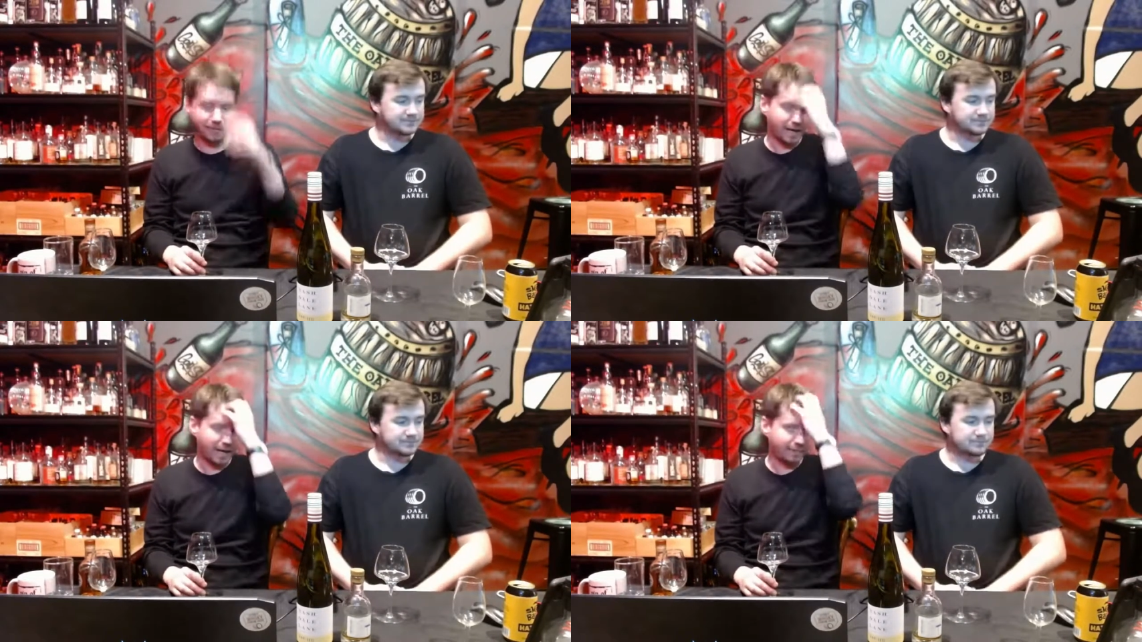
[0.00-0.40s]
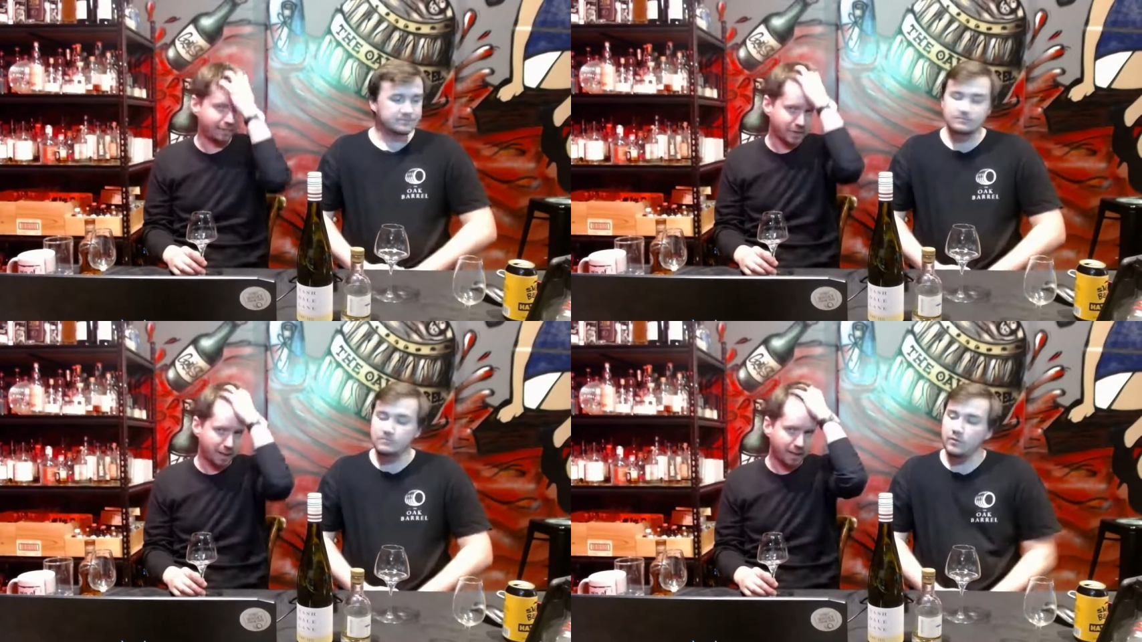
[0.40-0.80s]
Speaker 1: Um,
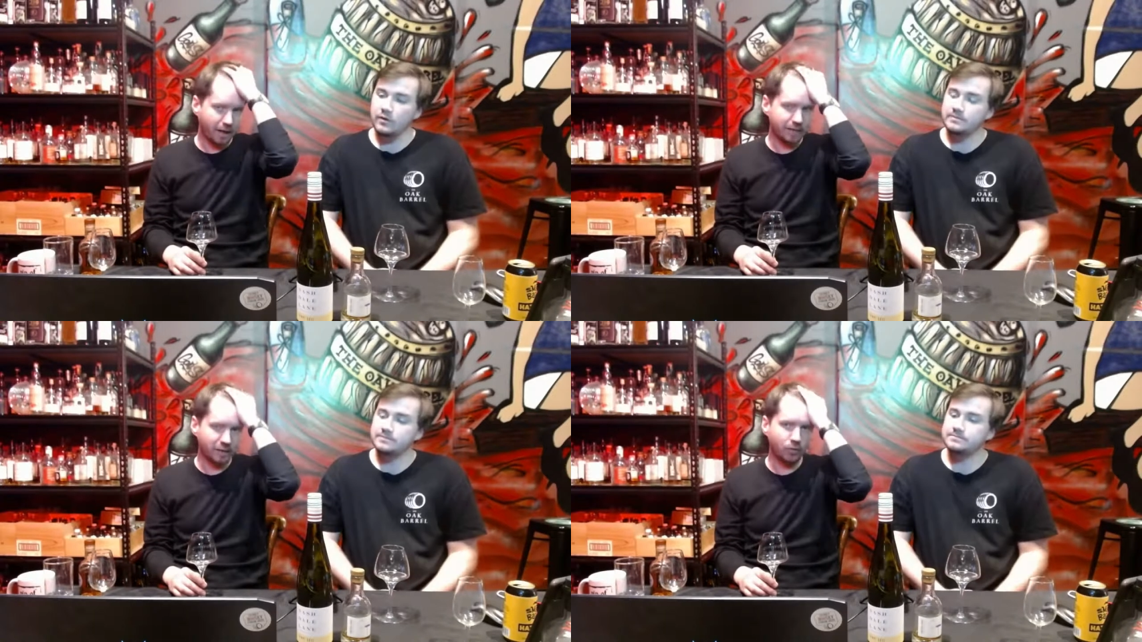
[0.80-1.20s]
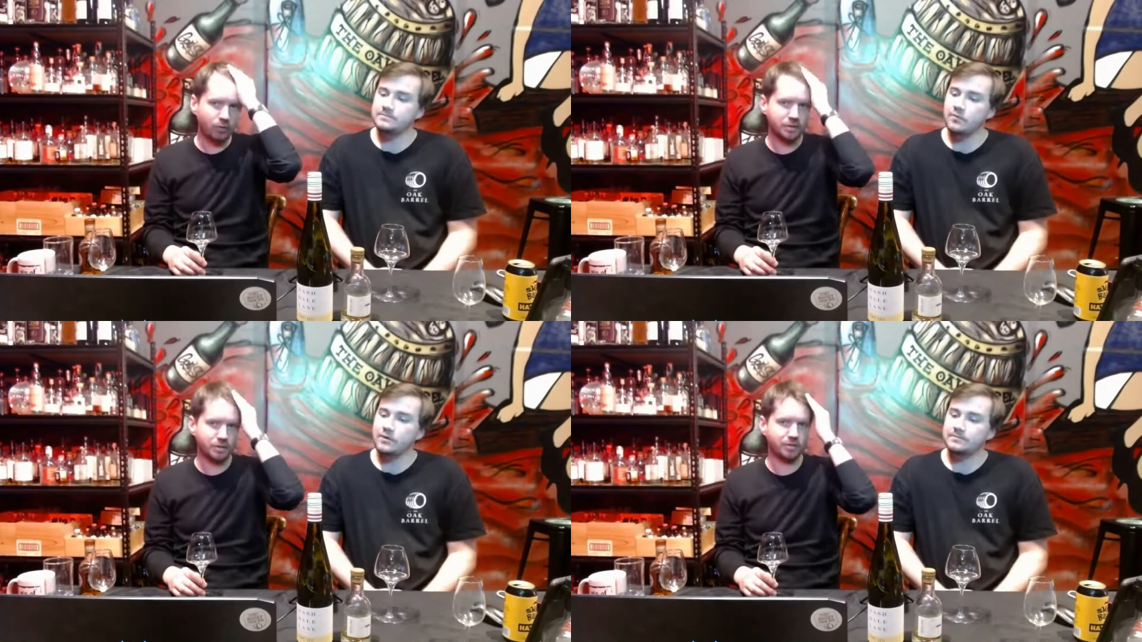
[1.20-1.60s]
so I think all
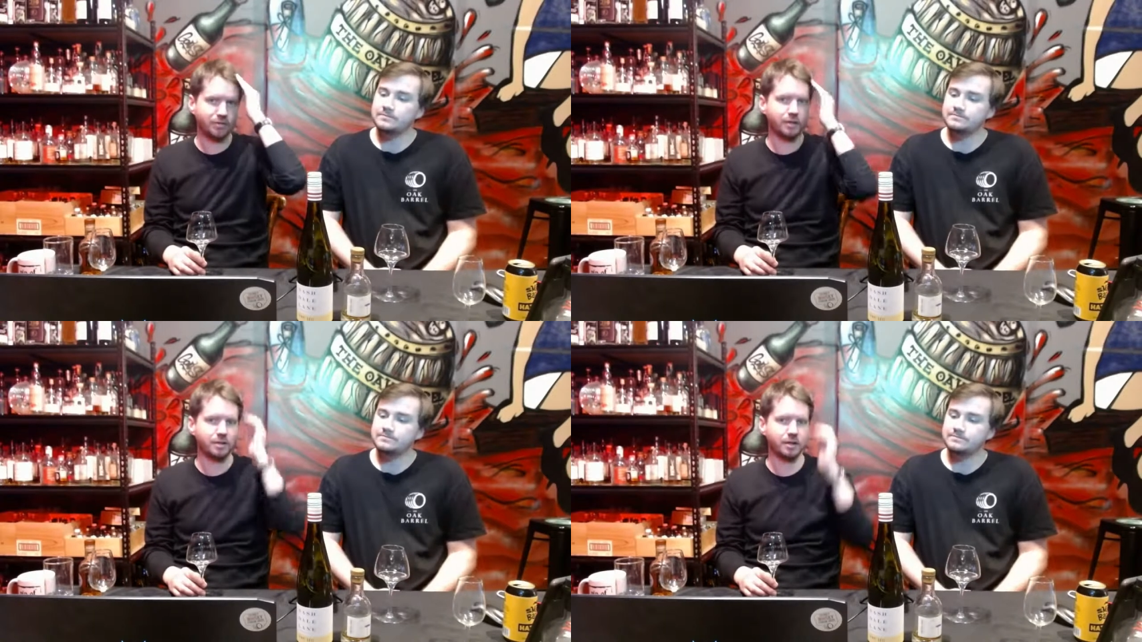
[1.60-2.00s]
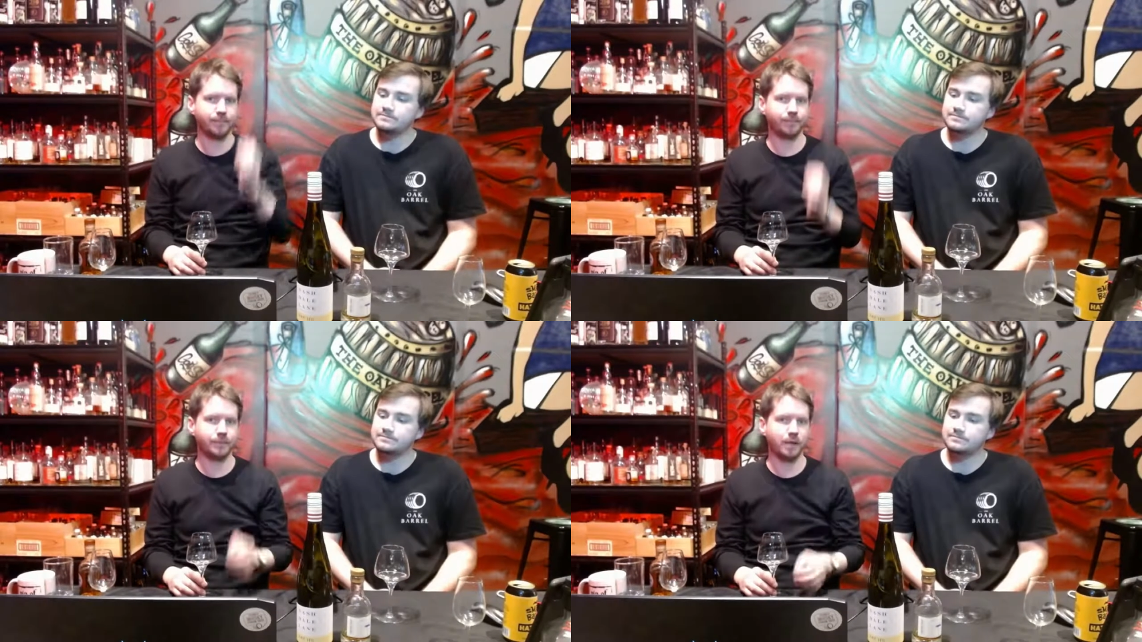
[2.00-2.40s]
those sorts of things are,
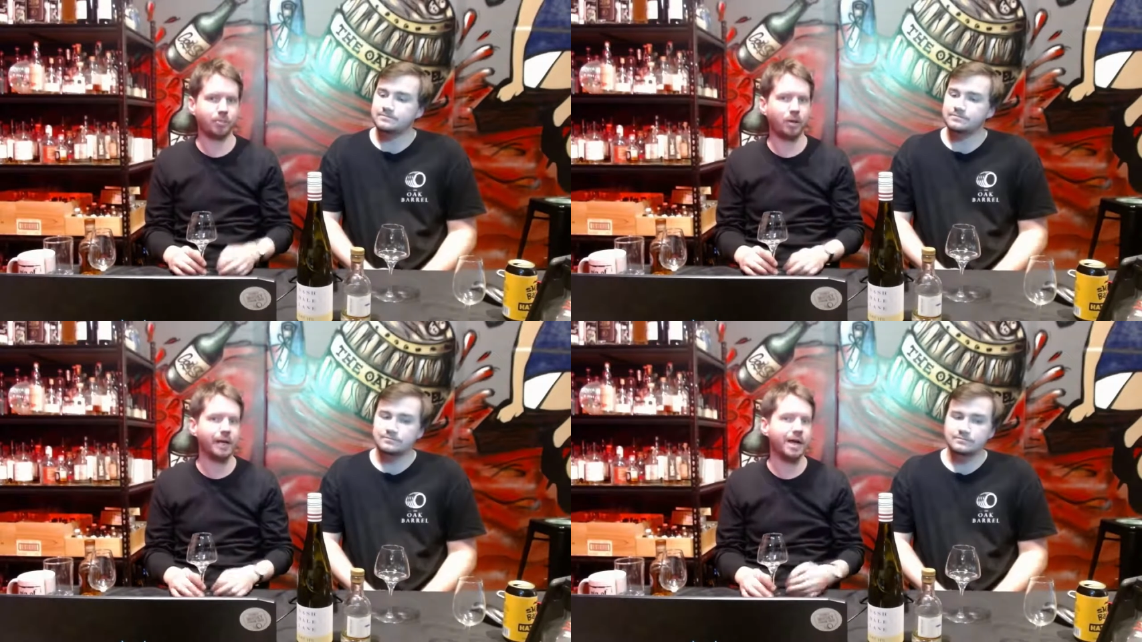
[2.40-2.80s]
are playing out.